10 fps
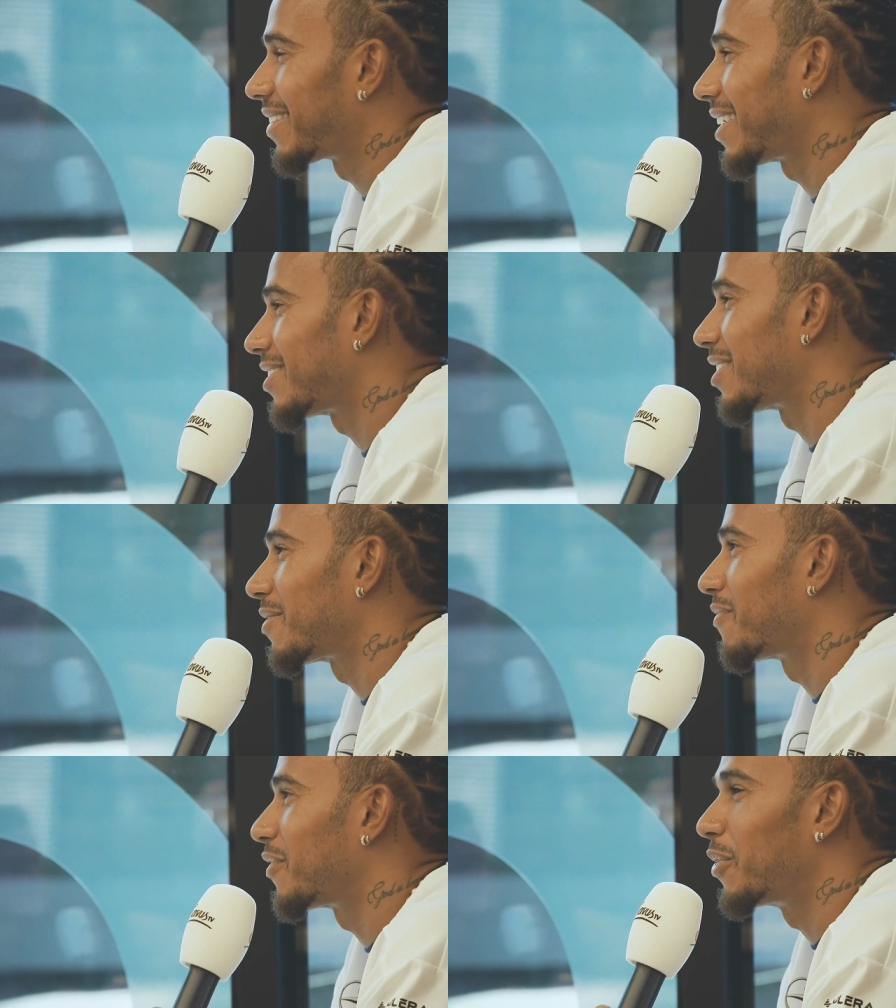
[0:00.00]
that's just
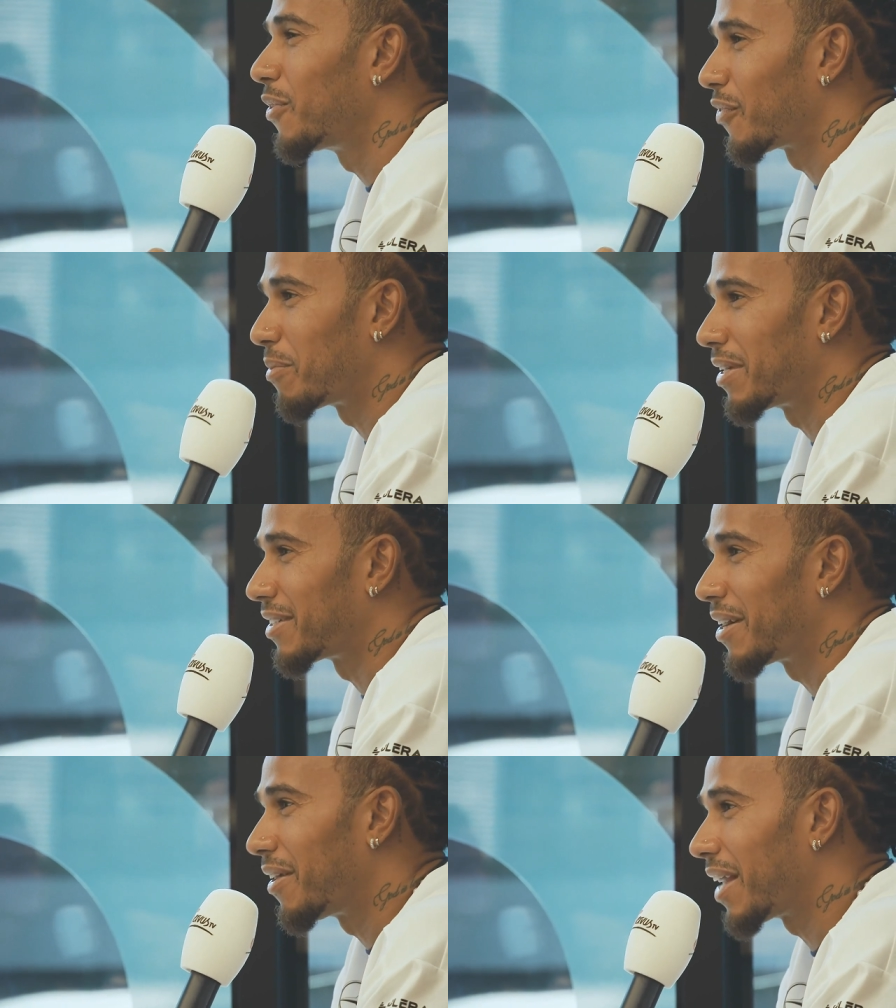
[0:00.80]
fuel for me to
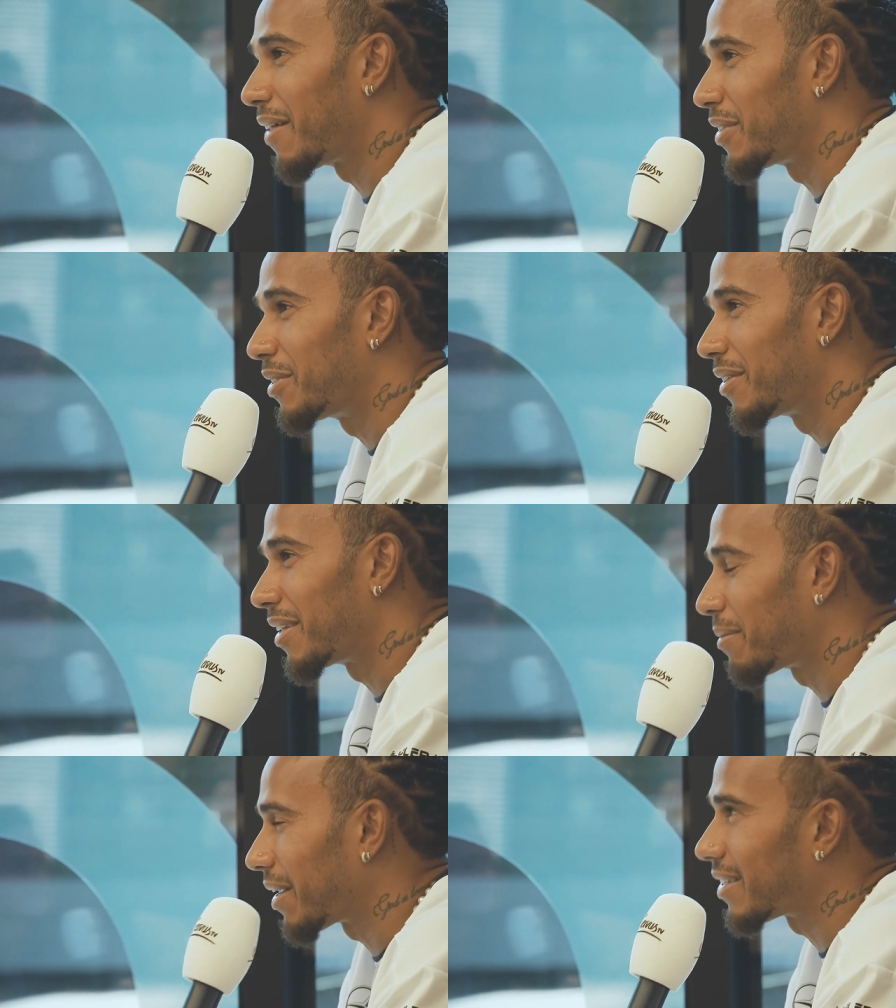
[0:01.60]
go and have to do it.
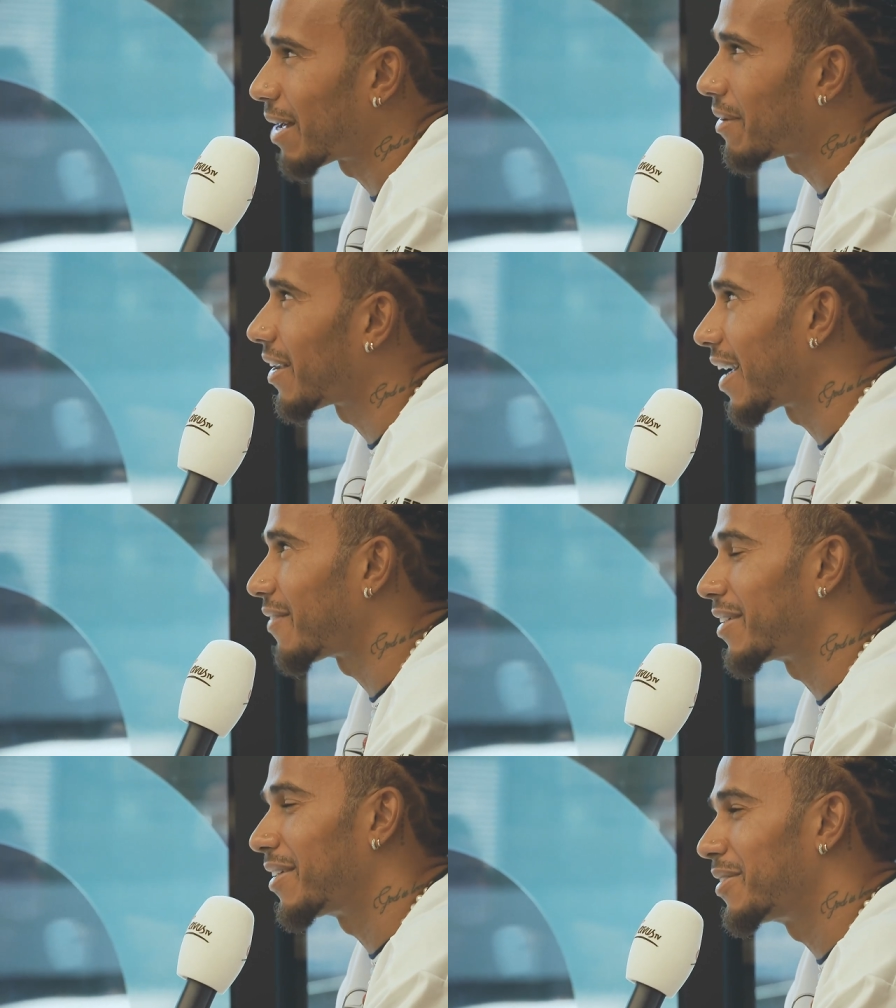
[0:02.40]
I'm like, damn it, I have
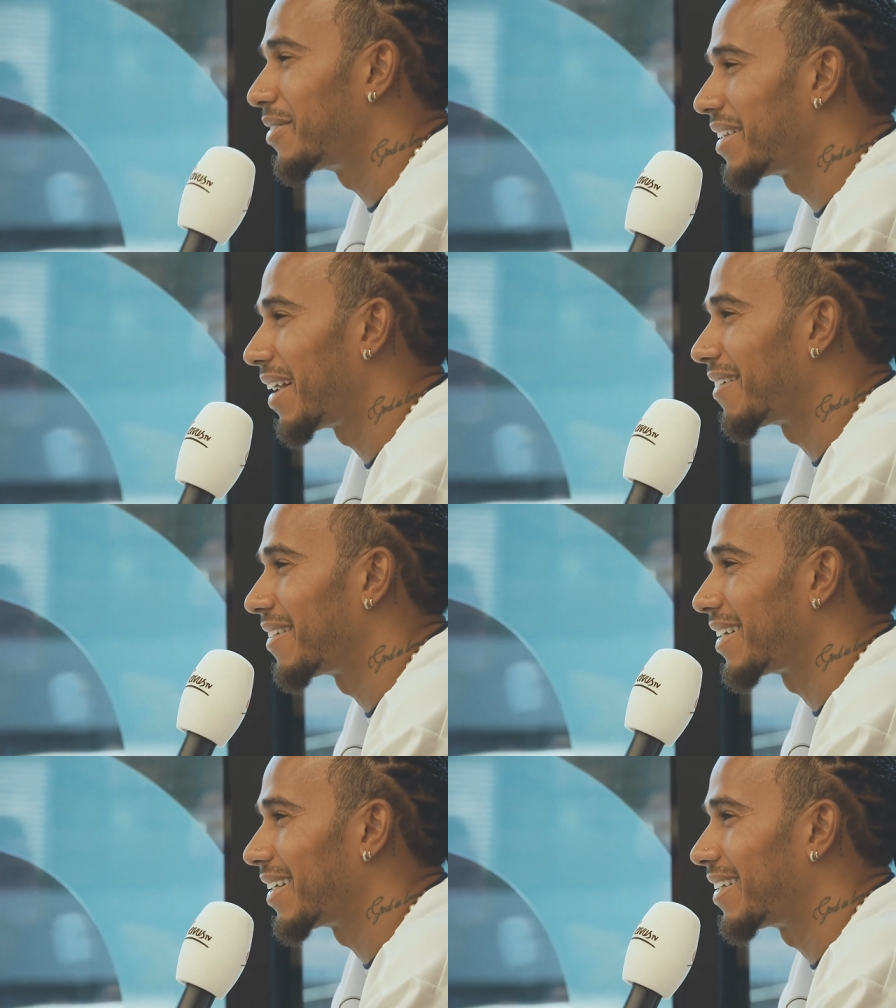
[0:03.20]
to go and do it now.
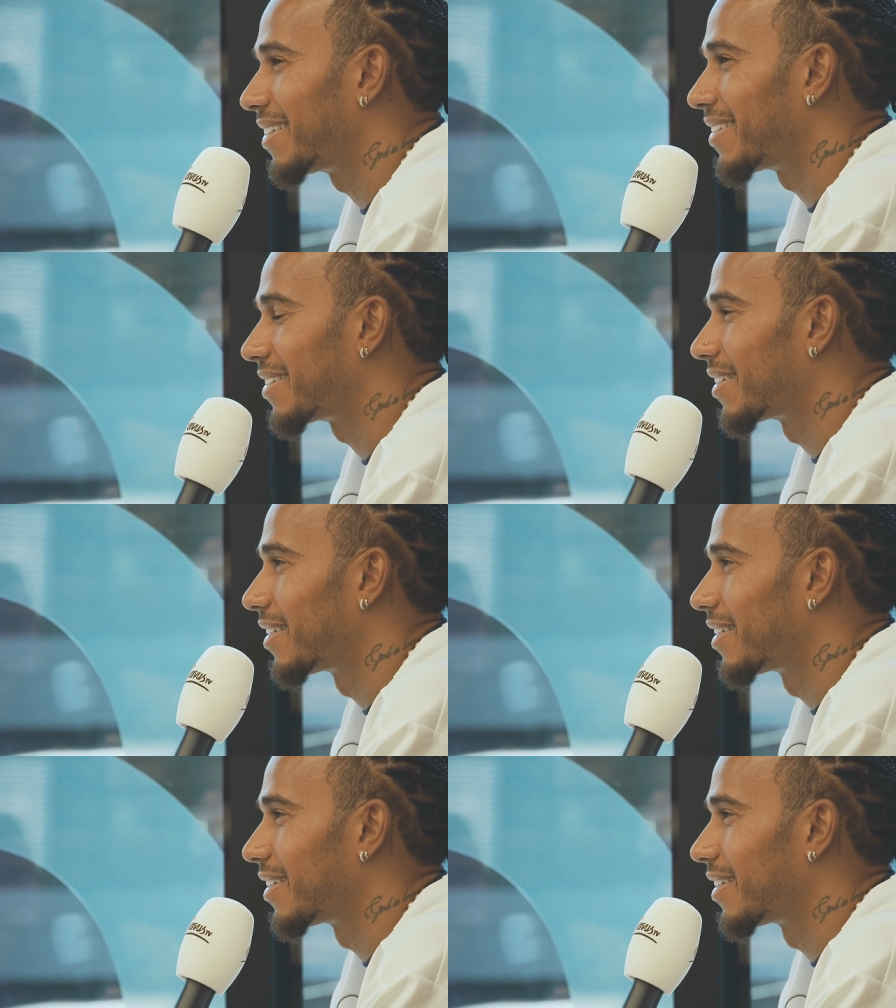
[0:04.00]
And